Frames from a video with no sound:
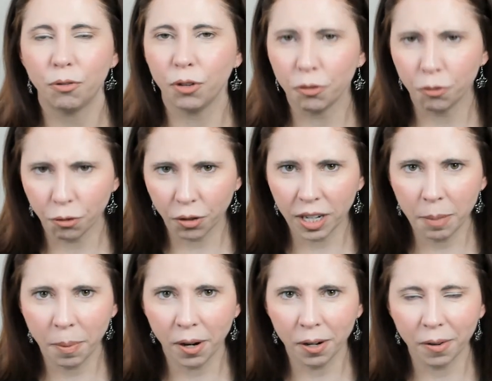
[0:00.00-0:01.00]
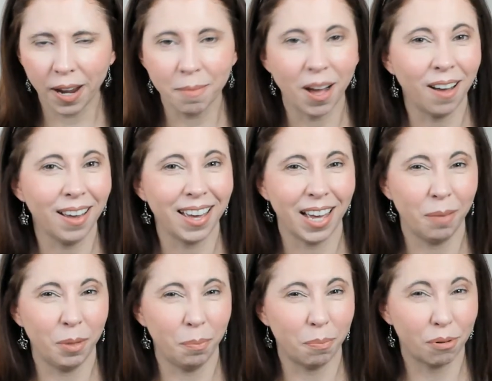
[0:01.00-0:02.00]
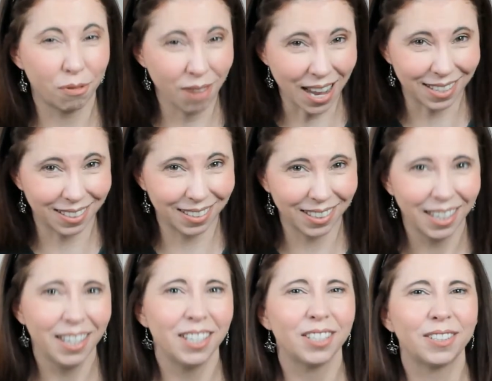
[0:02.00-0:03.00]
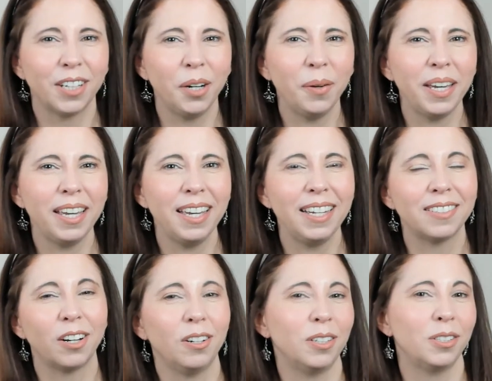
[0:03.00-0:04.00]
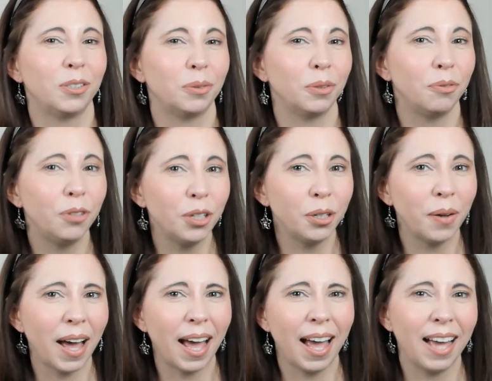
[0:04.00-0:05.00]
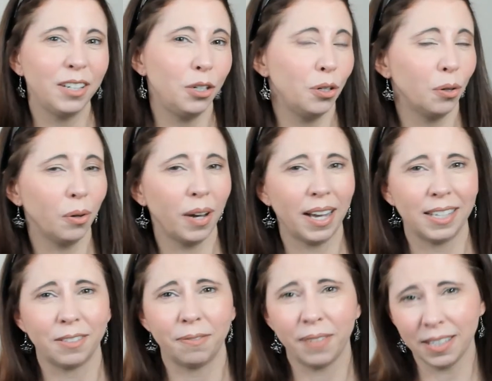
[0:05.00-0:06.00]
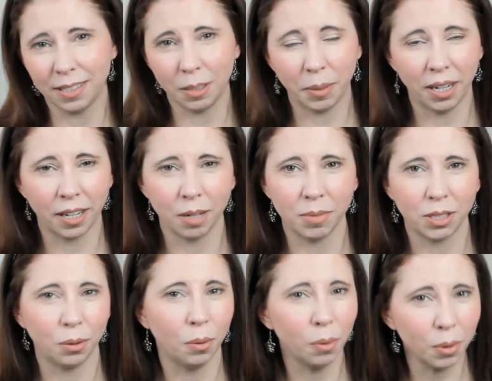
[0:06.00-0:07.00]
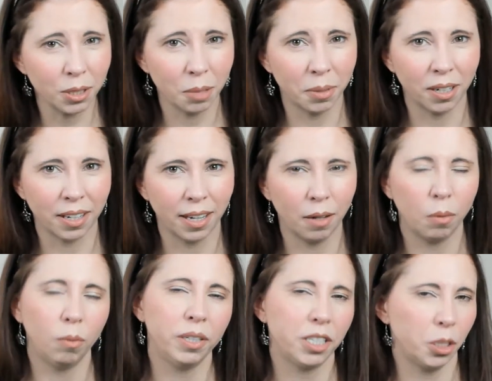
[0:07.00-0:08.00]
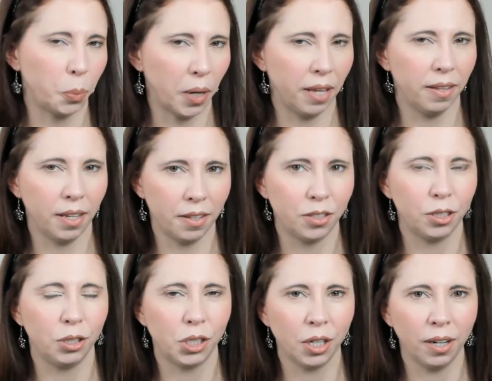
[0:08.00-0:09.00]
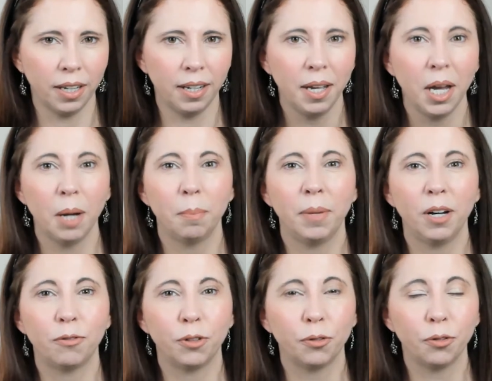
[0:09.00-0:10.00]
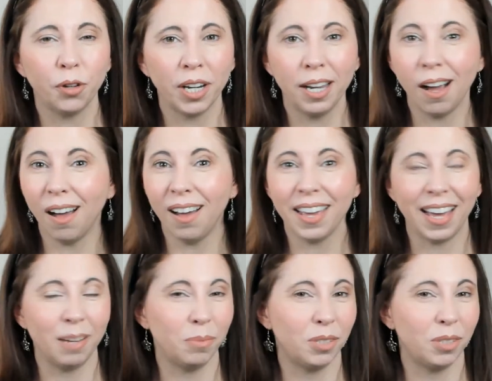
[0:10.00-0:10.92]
For a free program, I am impressed. So it is hard to review and not as fancy when it comes to auto marking, which is where the other two shine, but for free, I am